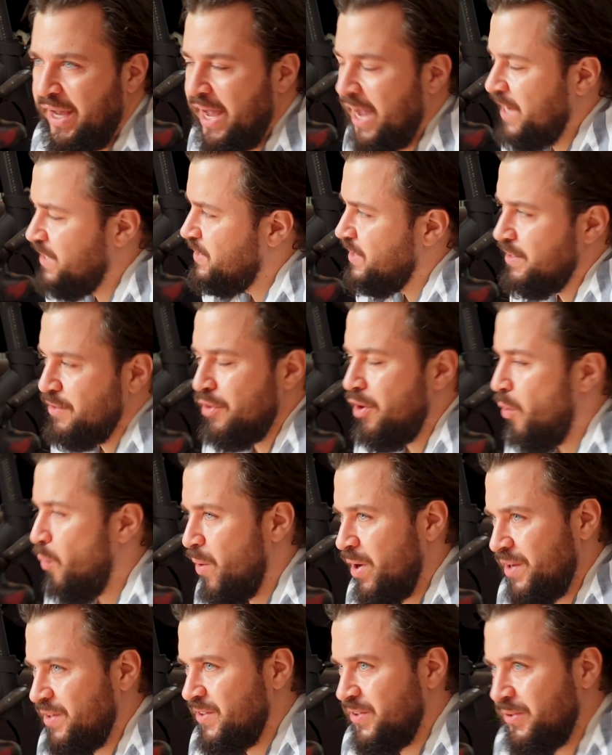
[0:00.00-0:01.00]
I didn't know
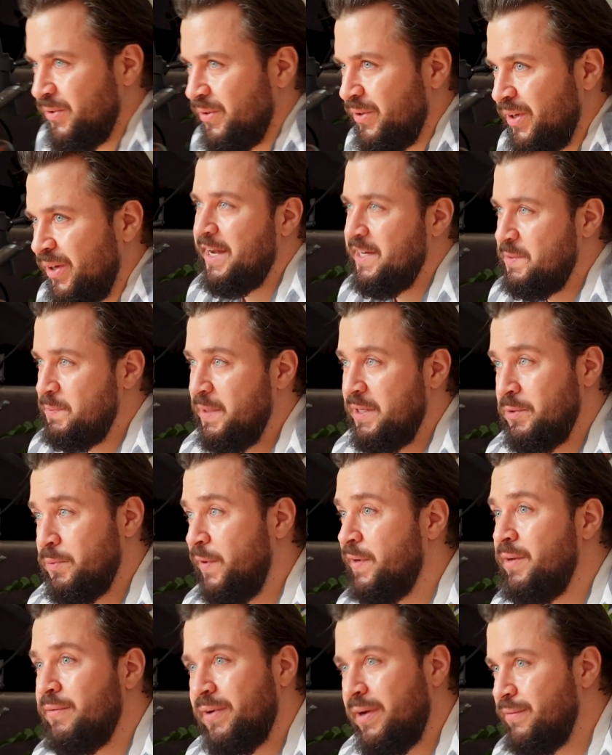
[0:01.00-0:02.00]
what to do. I spent
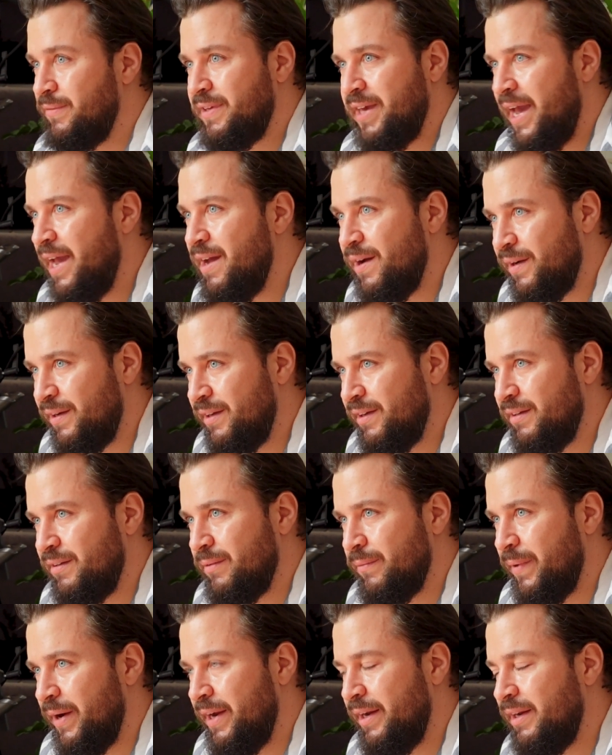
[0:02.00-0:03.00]
25K on it,
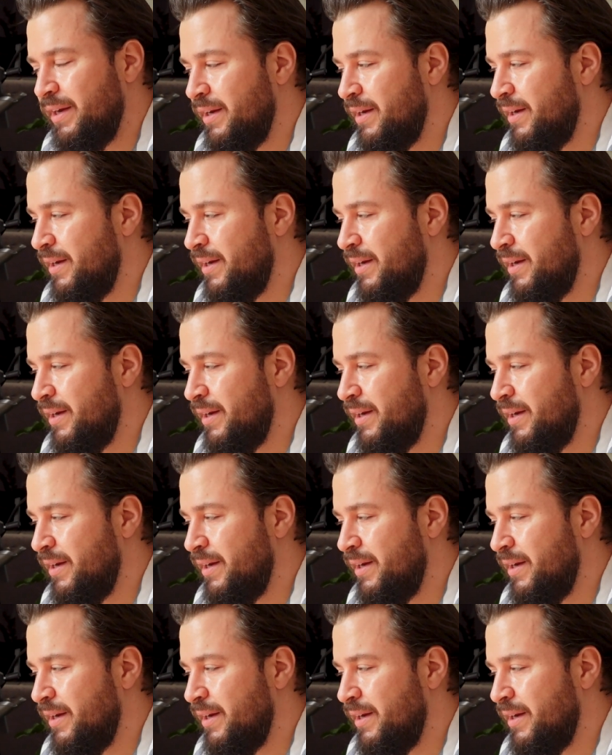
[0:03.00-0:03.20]
right?